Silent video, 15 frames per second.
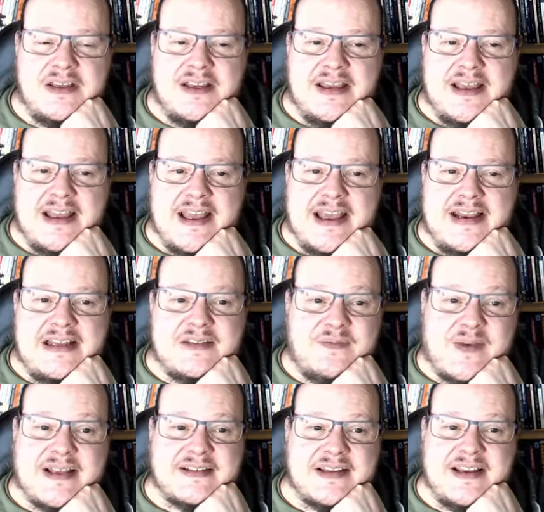And it's
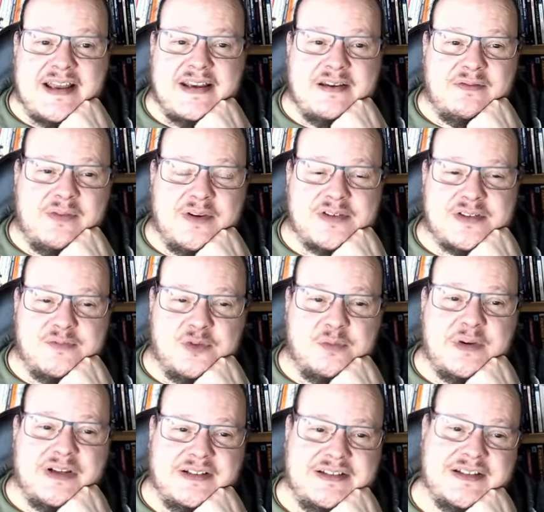fascinating, first of all,
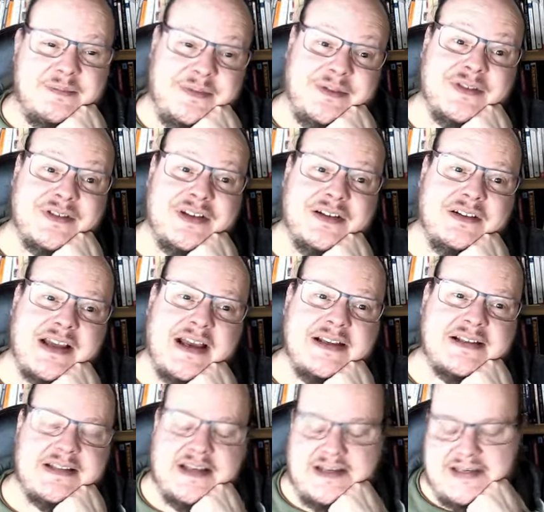because there's some interesting case
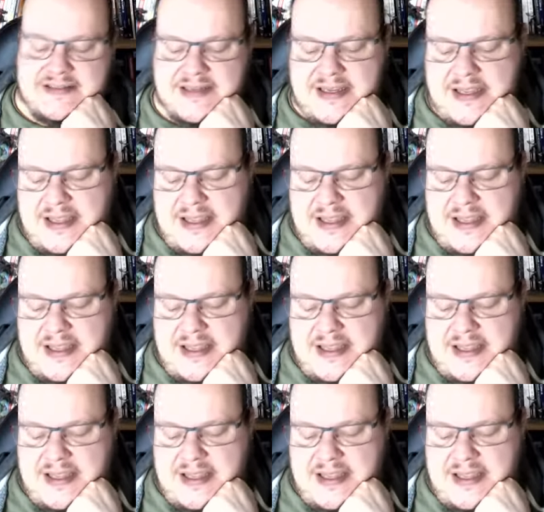studies